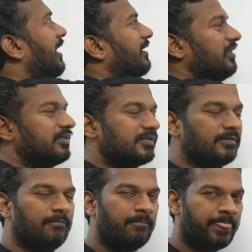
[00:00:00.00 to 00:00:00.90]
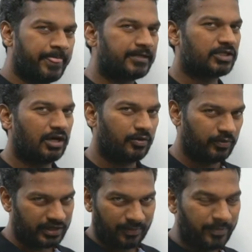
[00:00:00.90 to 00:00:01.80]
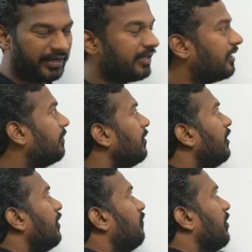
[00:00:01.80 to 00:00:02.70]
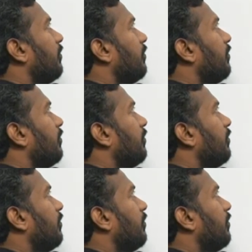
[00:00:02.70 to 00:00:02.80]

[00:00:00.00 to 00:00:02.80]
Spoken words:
or this. That's how we compare it up. We